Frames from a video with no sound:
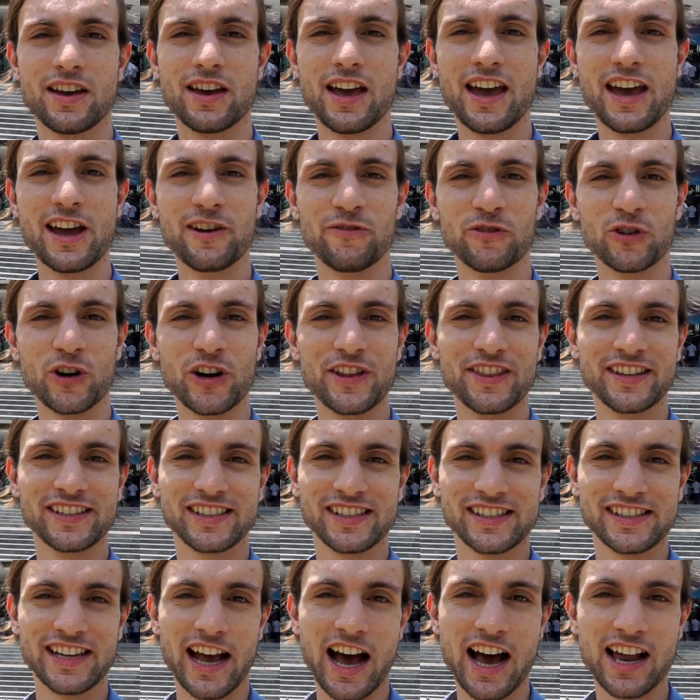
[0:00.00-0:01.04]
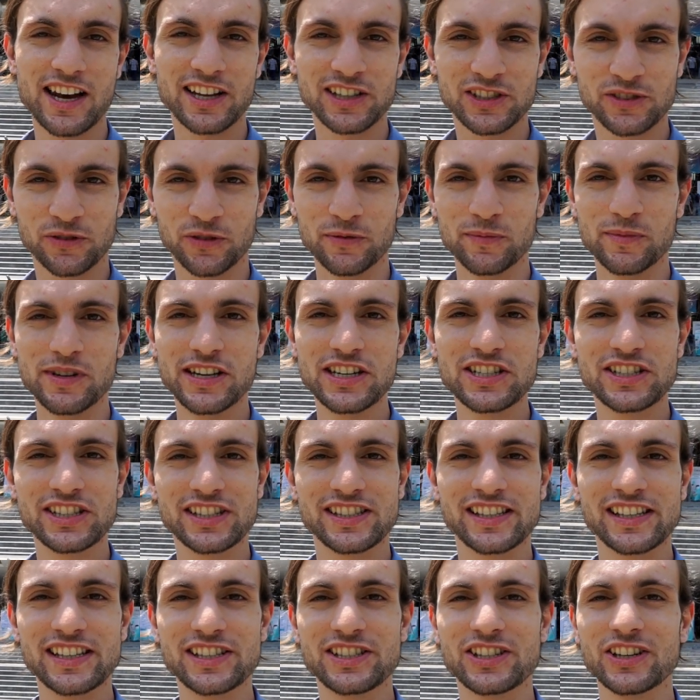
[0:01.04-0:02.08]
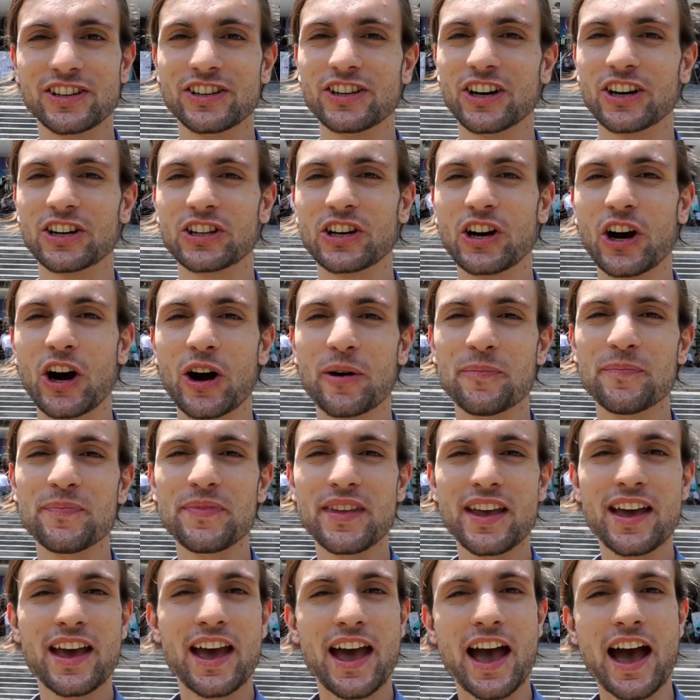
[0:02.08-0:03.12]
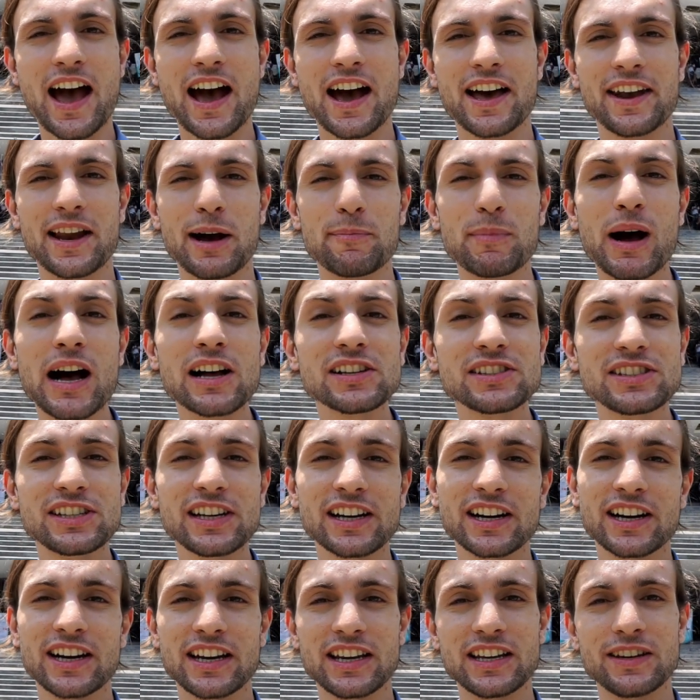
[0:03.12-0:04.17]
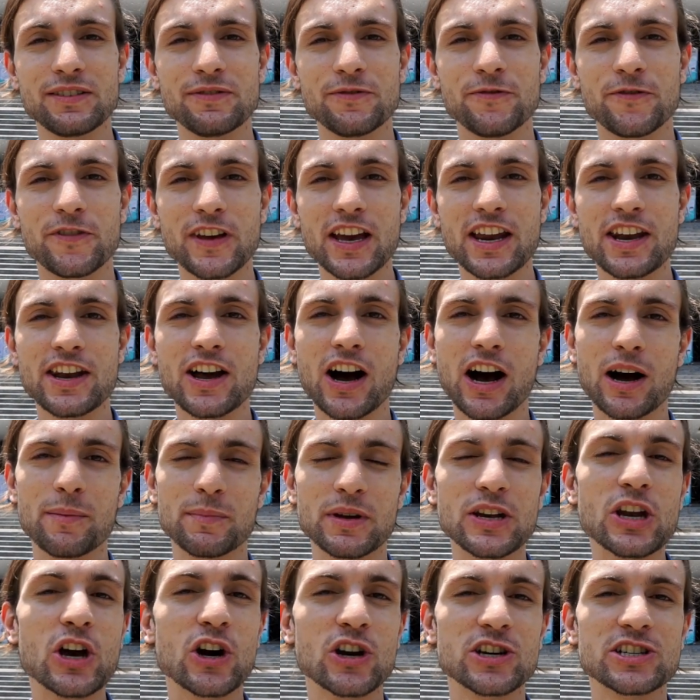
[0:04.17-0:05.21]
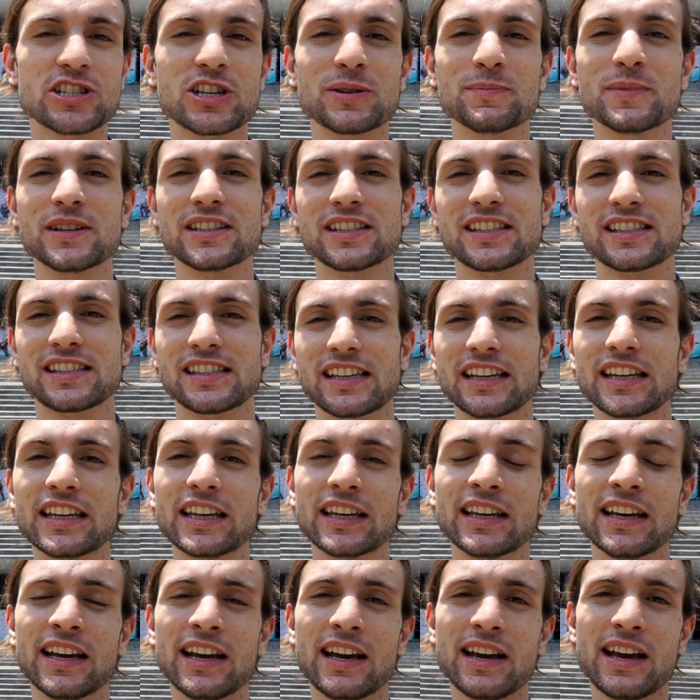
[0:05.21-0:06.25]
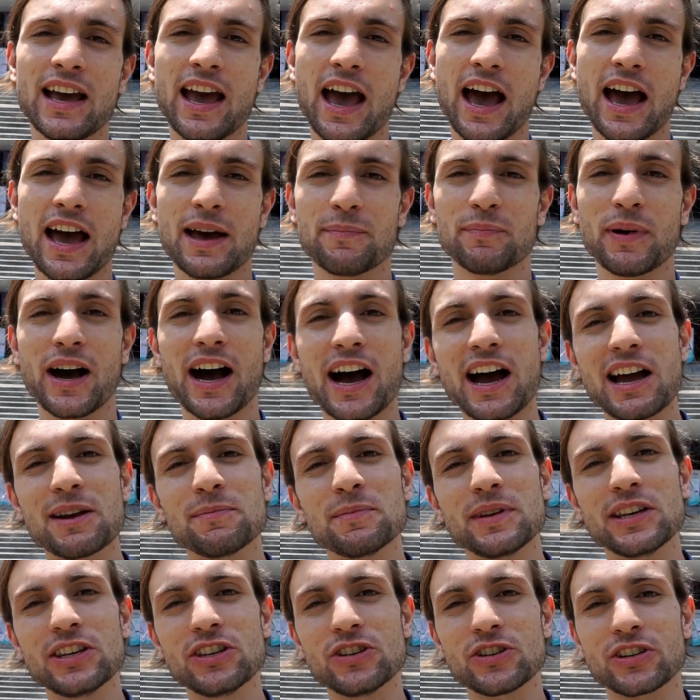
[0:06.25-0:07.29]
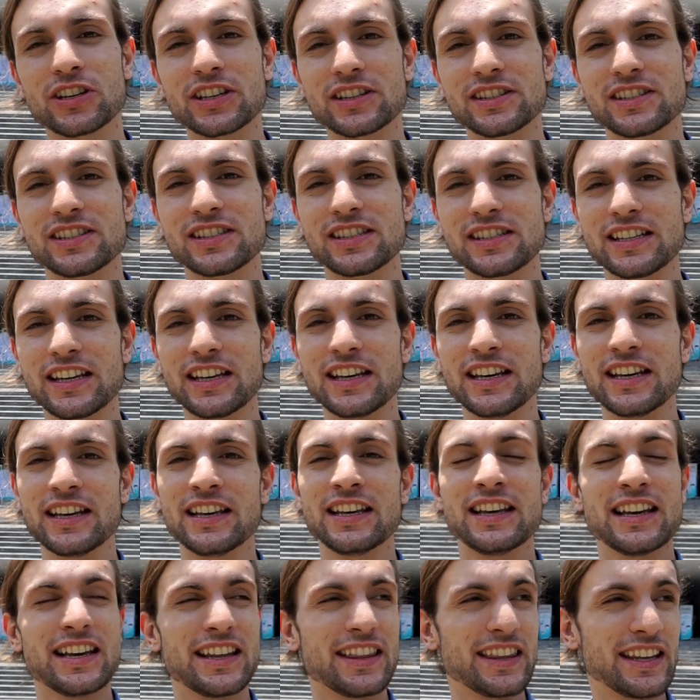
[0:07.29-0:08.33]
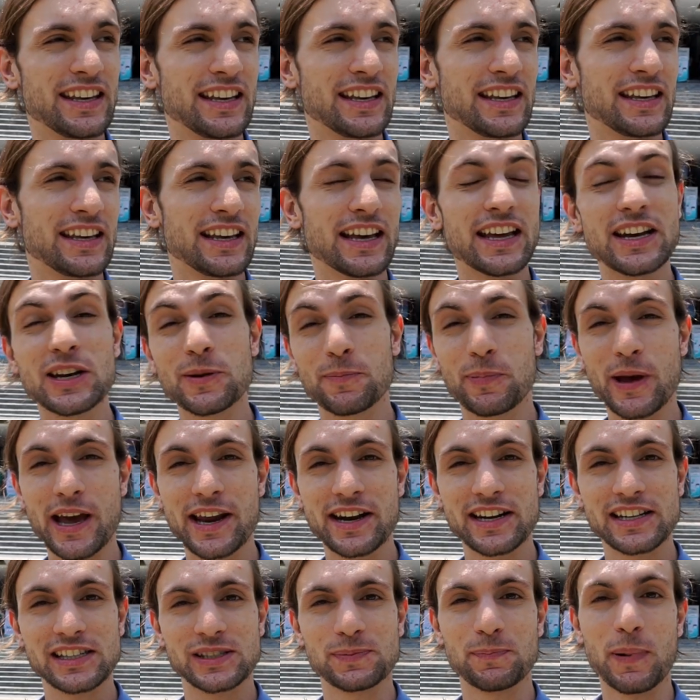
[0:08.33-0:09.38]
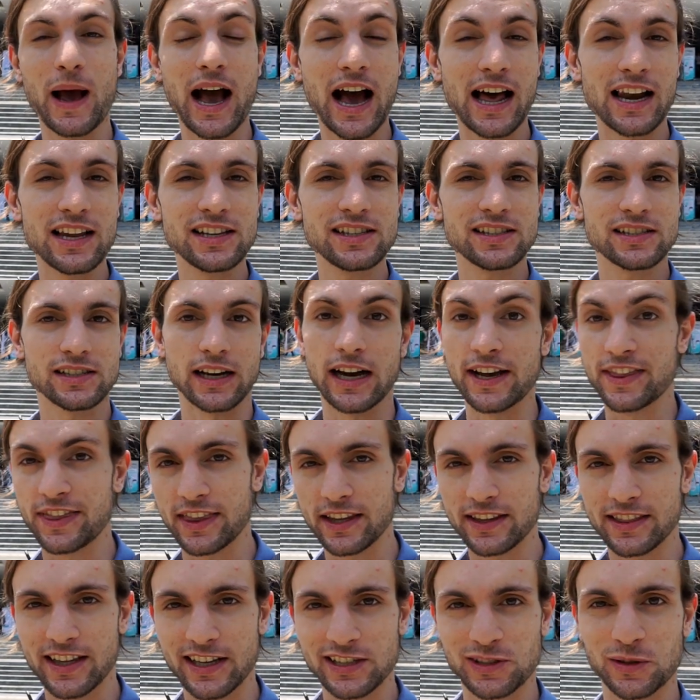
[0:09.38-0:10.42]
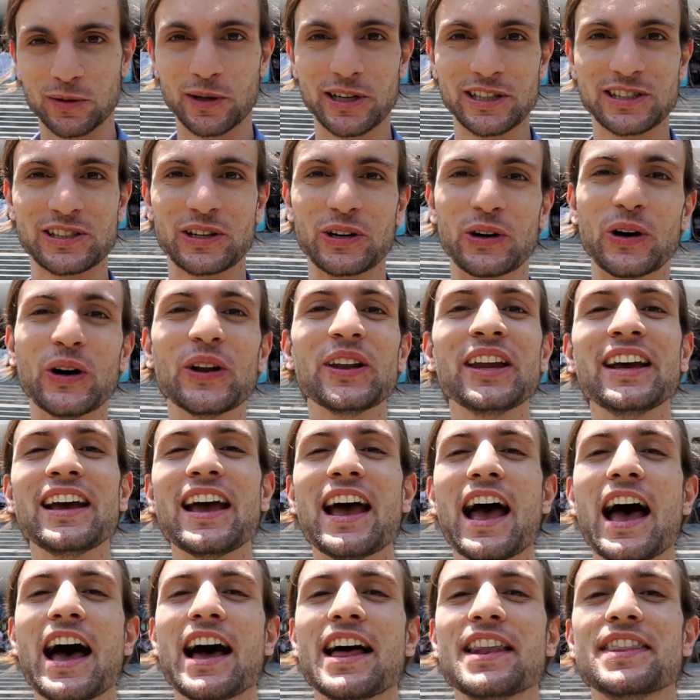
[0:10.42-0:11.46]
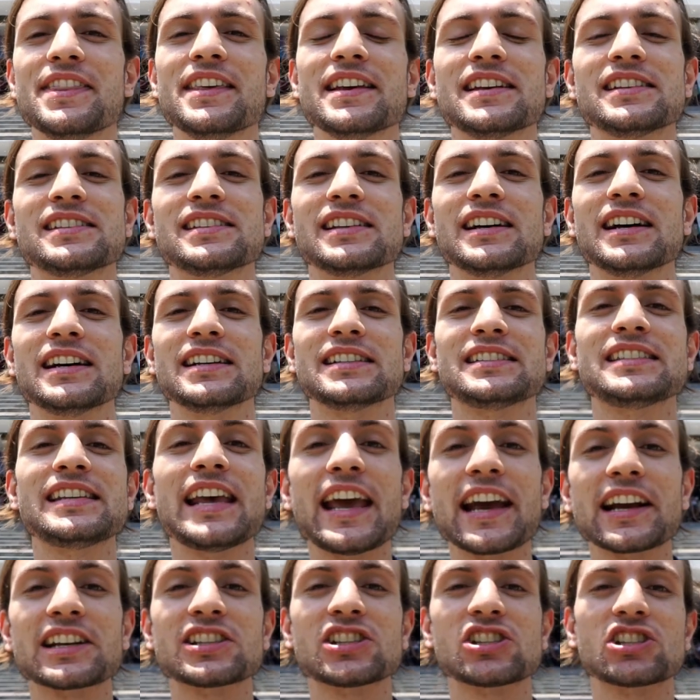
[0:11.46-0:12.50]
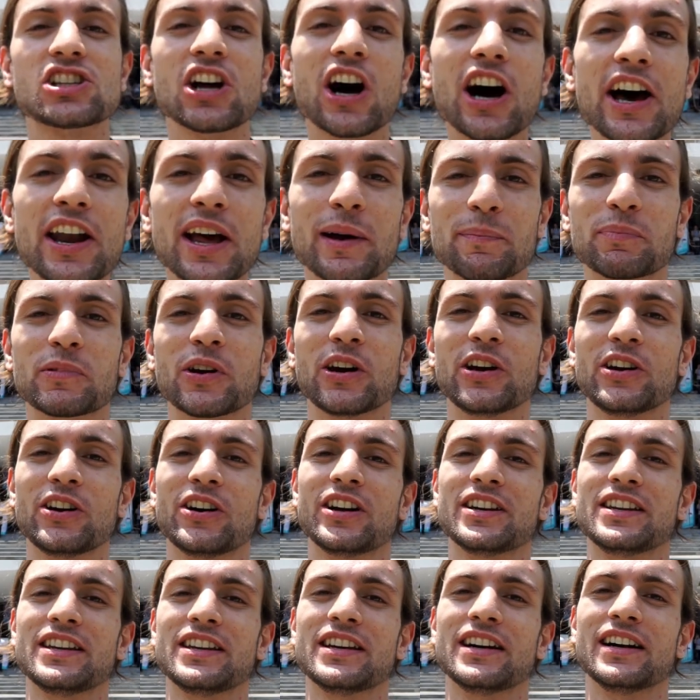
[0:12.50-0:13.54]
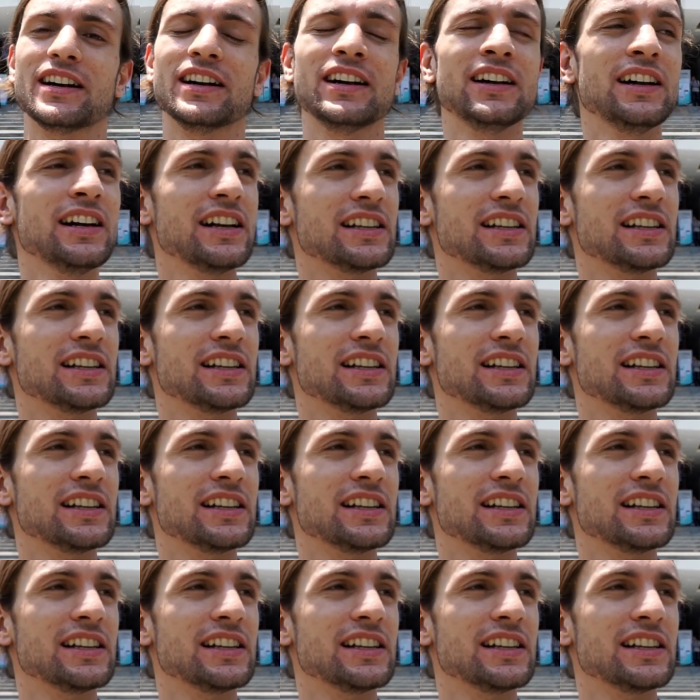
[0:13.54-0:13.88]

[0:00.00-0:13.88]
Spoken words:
Hey everyone, this is Alex from ninjateacher.com and I'm out here in Vietnam in Ho Chi Minh City, and behind me you can see the Independence Palace, I think that's what it's called, and there's a tech startup going on here.